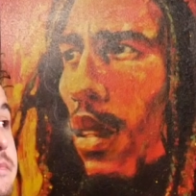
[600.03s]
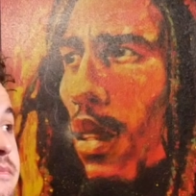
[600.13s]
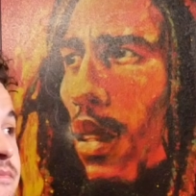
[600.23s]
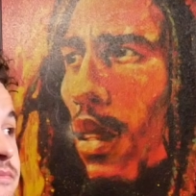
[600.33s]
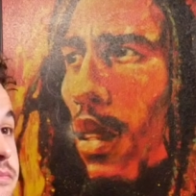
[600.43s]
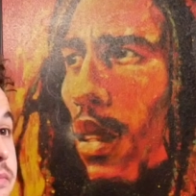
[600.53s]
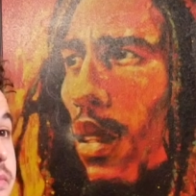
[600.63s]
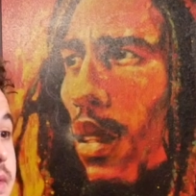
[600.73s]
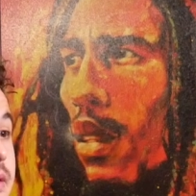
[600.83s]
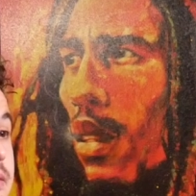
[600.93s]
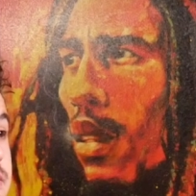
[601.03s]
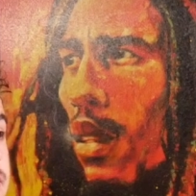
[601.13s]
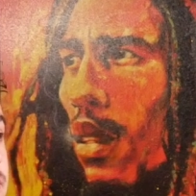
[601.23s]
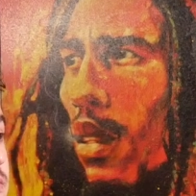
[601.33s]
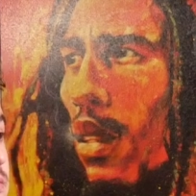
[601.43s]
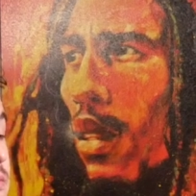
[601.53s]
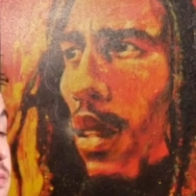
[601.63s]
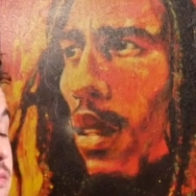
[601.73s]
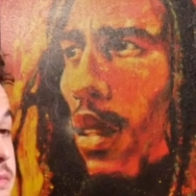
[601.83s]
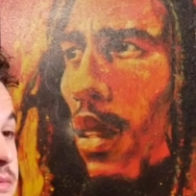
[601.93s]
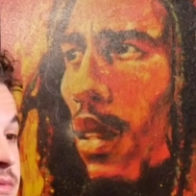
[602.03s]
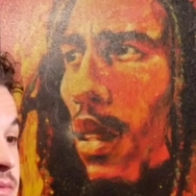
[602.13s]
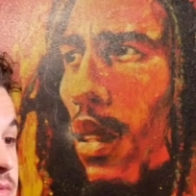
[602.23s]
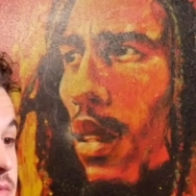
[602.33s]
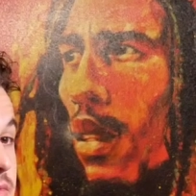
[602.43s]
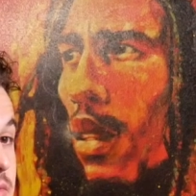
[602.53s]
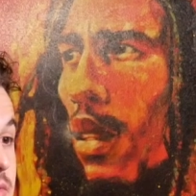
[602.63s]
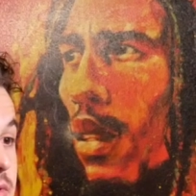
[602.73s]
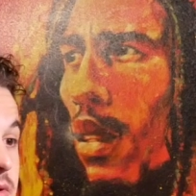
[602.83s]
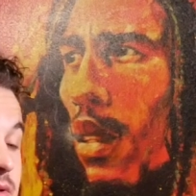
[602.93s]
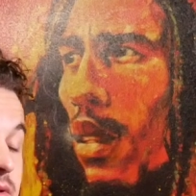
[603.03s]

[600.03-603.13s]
(not speaking)